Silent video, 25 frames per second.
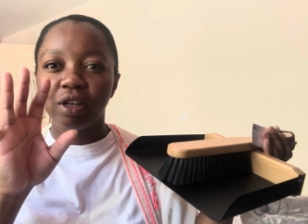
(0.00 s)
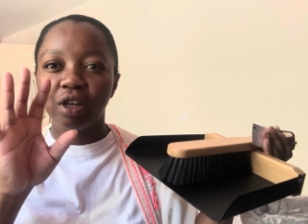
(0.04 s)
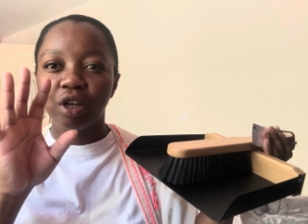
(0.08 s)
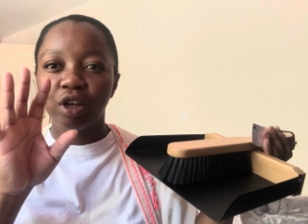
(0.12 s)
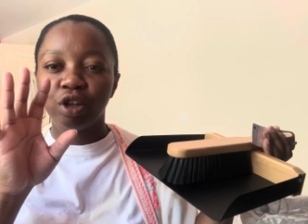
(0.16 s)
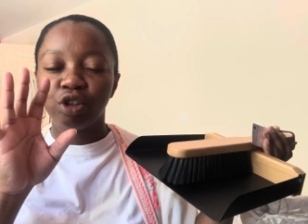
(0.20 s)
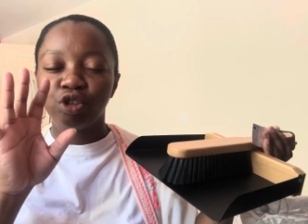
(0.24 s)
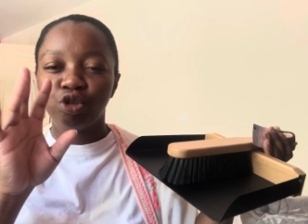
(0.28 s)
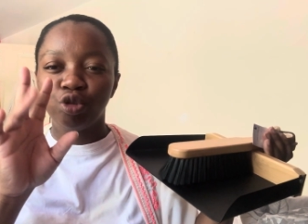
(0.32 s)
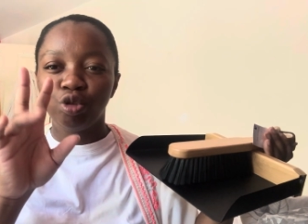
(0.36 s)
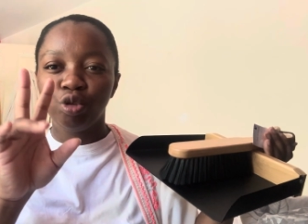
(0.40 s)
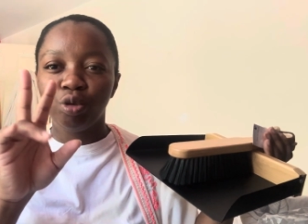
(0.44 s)

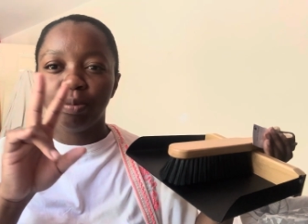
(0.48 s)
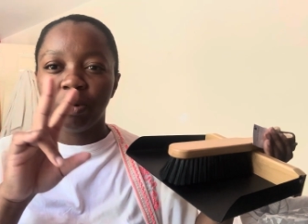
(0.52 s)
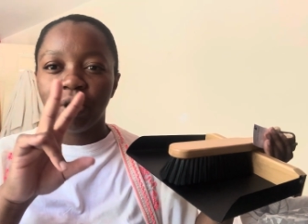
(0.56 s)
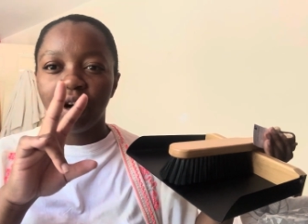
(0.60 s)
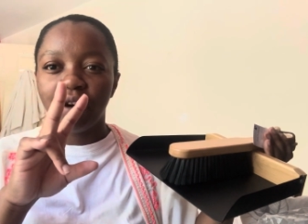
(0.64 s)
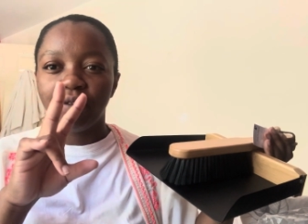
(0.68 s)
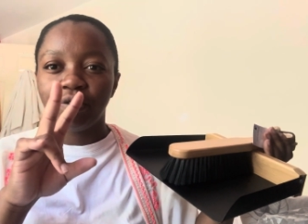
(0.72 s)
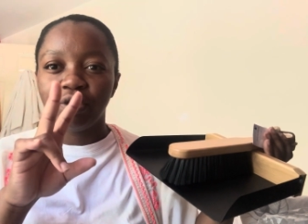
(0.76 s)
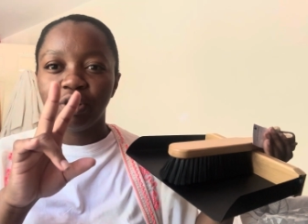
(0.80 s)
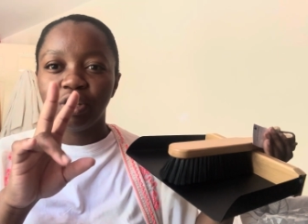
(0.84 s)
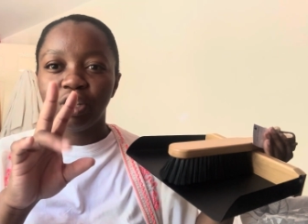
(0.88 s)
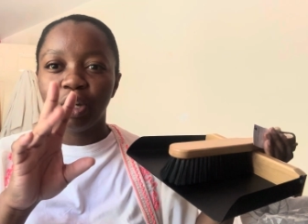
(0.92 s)
a
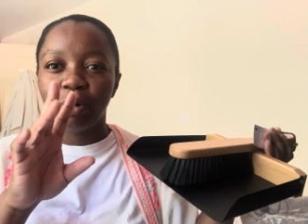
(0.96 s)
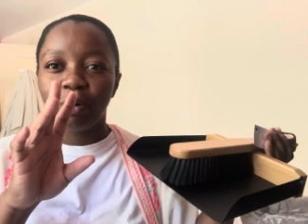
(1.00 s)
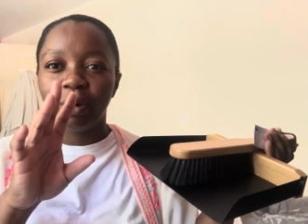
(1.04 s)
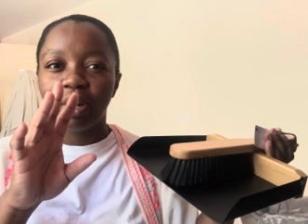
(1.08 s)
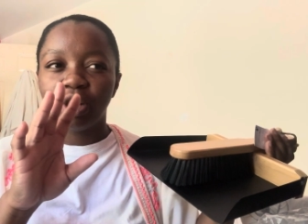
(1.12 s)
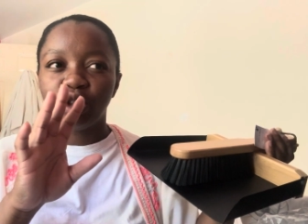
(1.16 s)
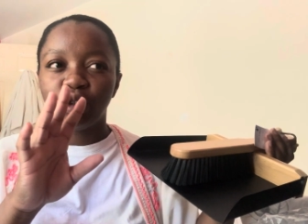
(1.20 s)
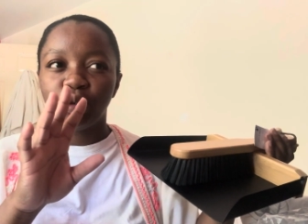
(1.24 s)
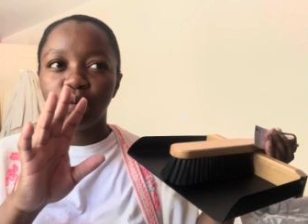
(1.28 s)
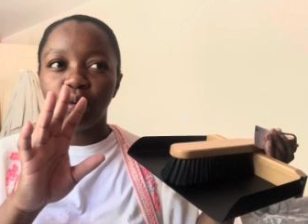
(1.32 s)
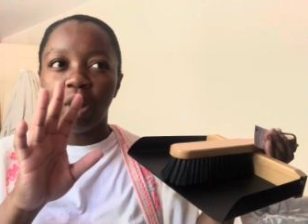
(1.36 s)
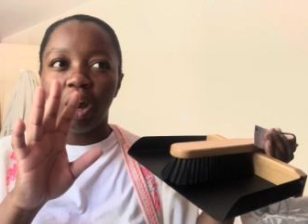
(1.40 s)
two-part video where I
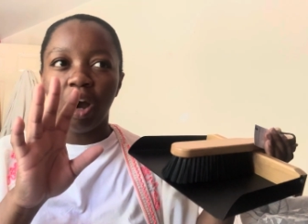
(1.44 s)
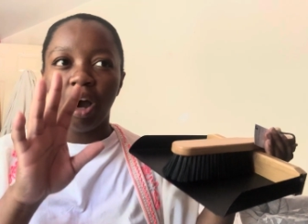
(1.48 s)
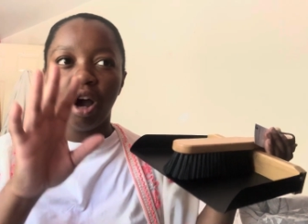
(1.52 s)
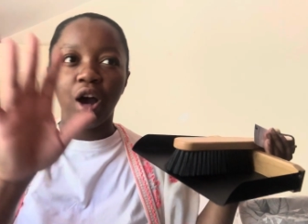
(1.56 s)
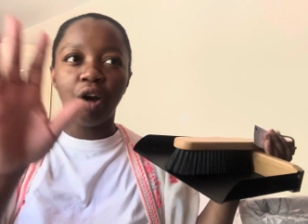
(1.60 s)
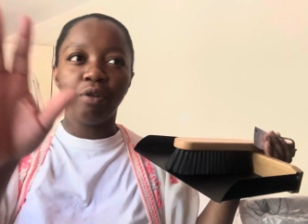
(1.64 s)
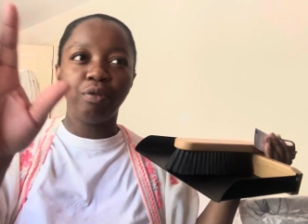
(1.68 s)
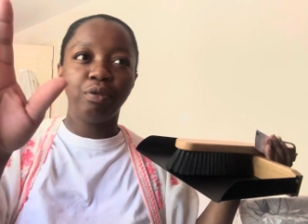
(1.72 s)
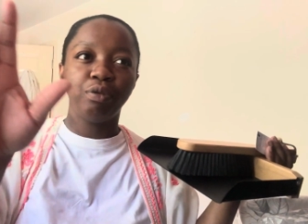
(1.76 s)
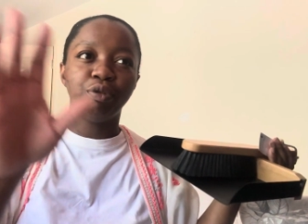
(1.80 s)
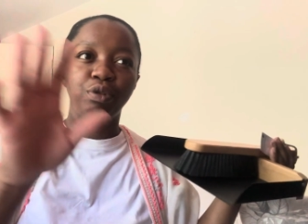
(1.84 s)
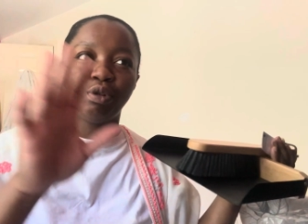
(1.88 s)
do
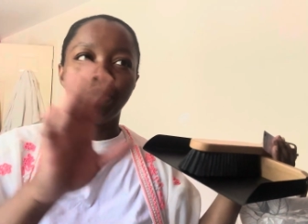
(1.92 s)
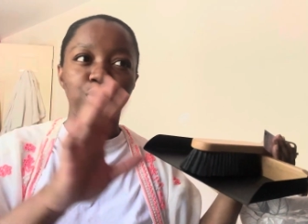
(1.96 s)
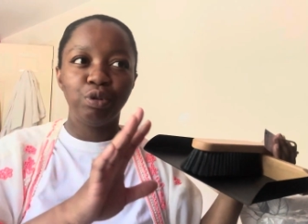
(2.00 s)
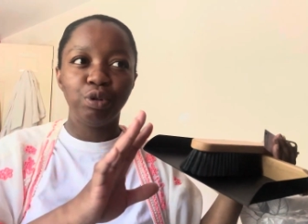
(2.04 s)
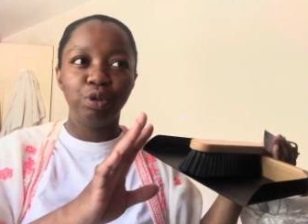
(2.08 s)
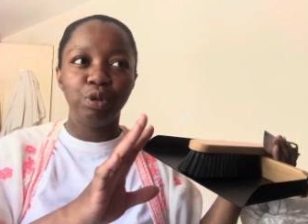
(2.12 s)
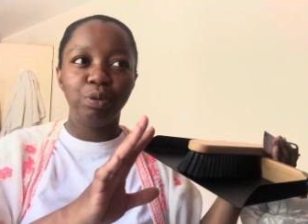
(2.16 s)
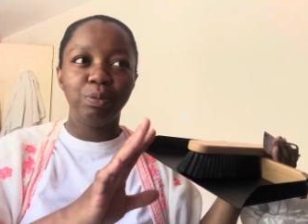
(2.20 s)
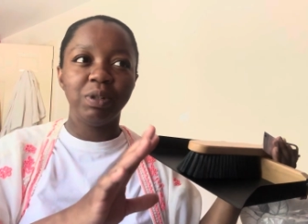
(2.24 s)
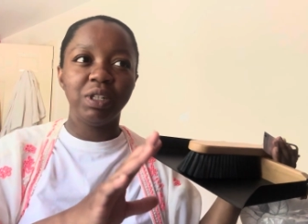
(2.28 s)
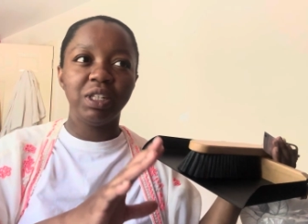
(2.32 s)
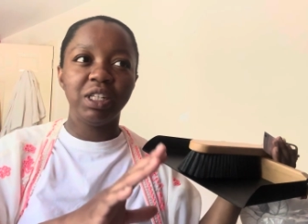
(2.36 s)
half of the
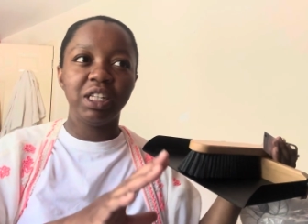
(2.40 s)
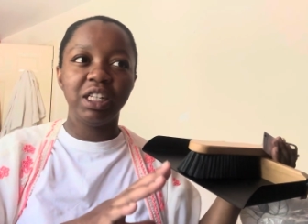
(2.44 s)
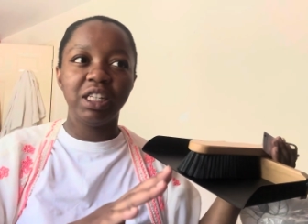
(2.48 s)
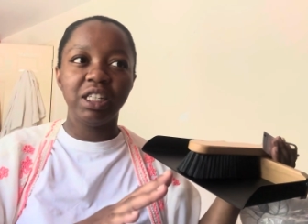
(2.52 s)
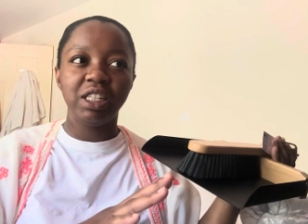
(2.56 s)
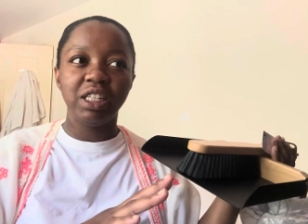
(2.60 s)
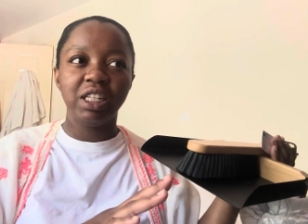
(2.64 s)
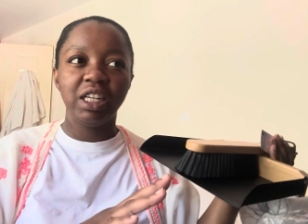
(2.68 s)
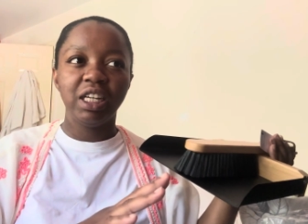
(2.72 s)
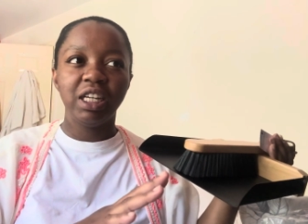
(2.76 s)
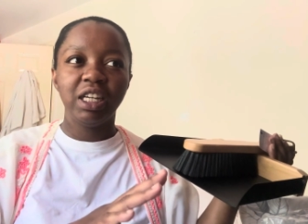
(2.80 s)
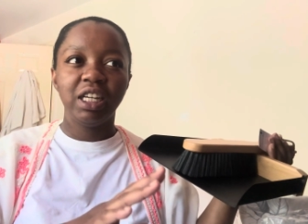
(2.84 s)
room and
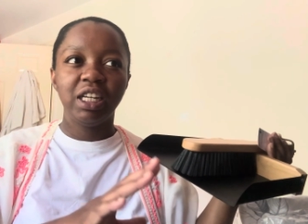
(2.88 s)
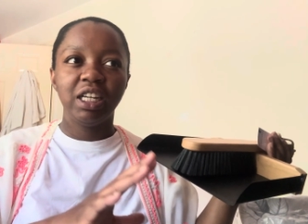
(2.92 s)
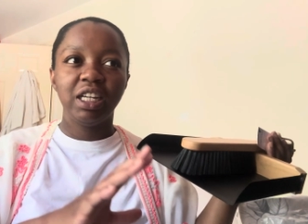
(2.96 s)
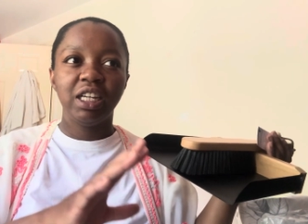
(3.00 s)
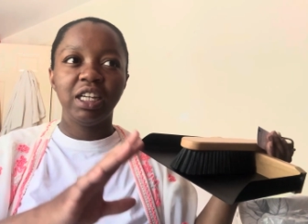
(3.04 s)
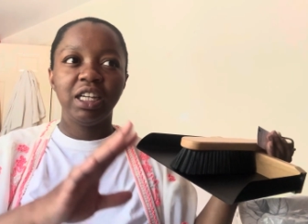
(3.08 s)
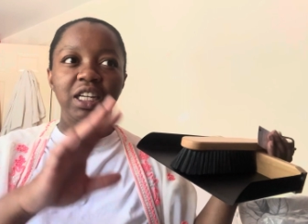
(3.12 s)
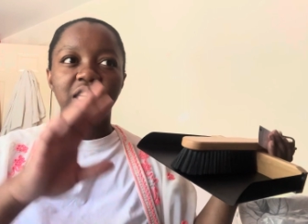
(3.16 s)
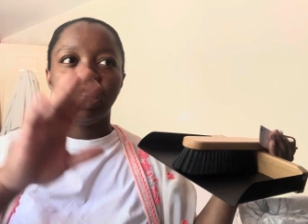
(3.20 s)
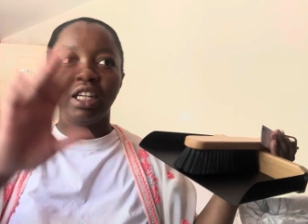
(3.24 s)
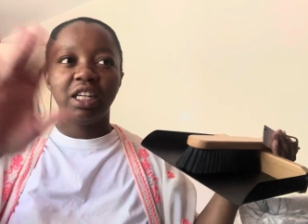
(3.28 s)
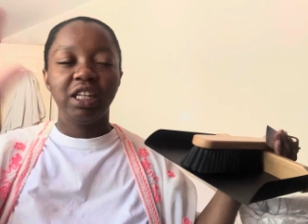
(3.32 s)
then
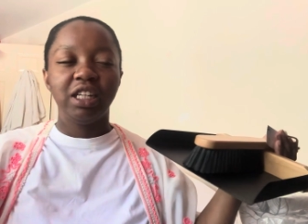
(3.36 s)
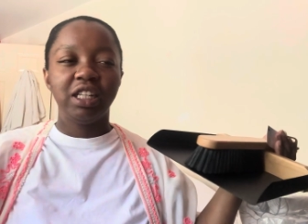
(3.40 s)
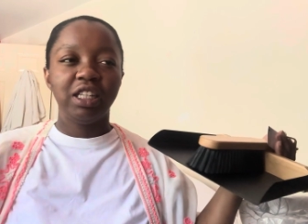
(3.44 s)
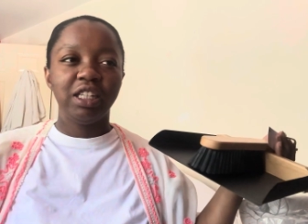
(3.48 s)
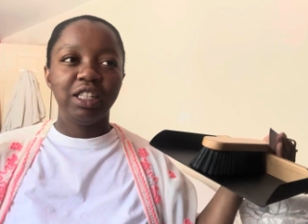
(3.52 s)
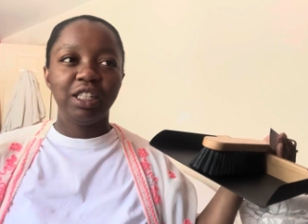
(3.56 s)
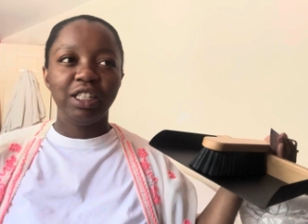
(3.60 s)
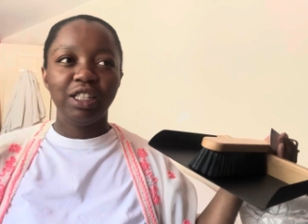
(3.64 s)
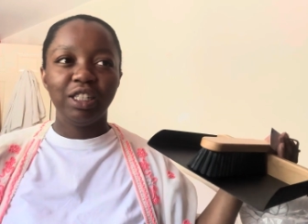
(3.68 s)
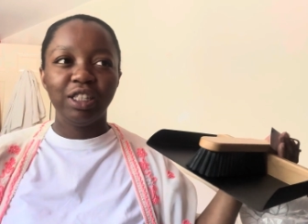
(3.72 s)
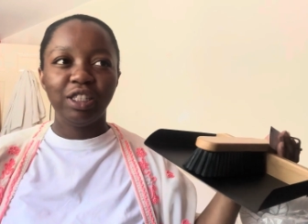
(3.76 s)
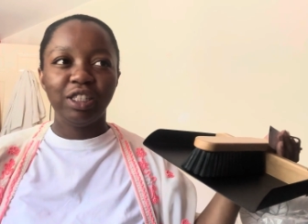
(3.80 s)

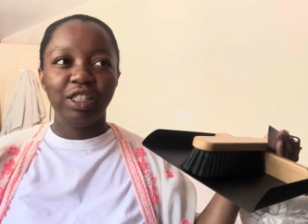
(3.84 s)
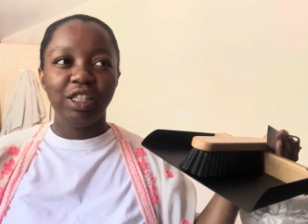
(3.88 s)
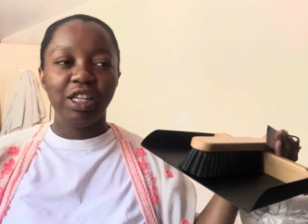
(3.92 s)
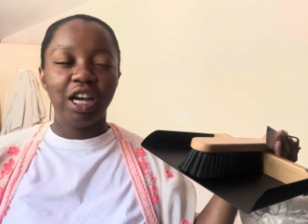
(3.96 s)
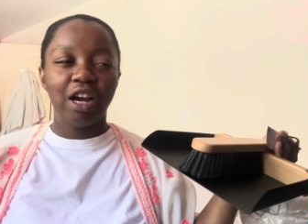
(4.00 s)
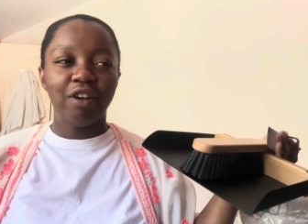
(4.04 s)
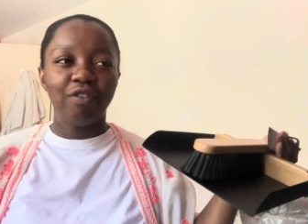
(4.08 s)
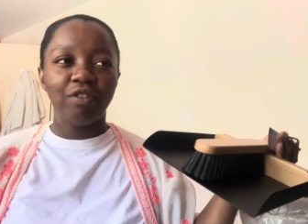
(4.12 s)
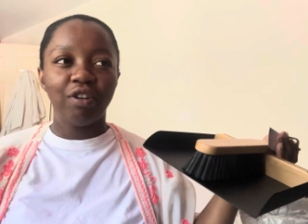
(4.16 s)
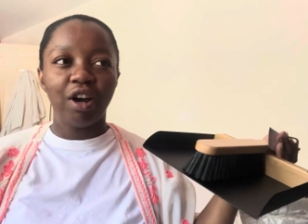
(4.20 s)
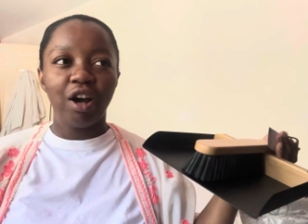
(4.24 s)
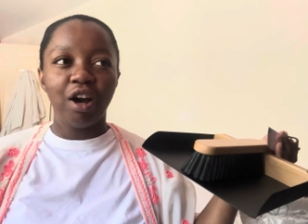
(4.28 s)
the
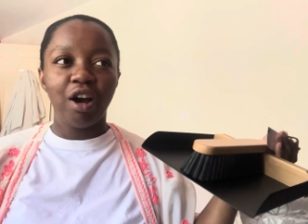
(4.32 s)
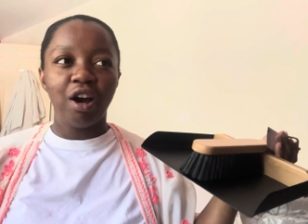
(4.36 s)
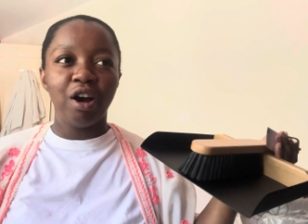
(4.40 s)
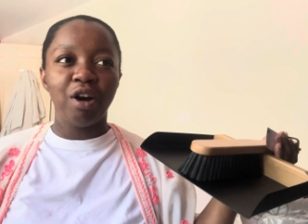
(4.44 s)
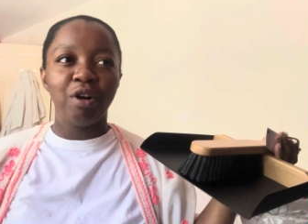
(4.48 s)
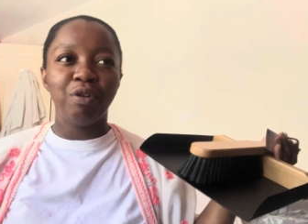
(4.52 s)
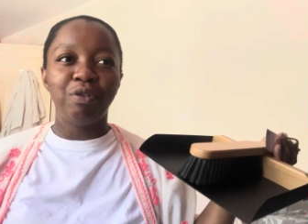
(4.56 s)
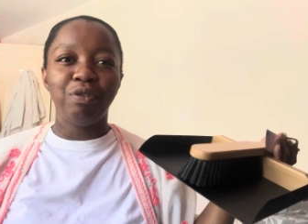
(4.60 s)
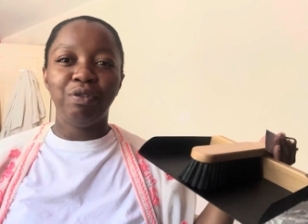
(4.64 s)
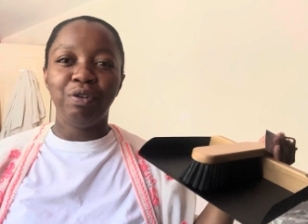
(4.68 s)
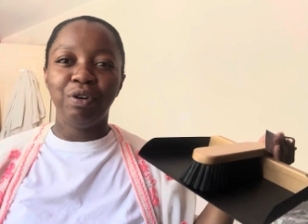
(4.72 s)
other half.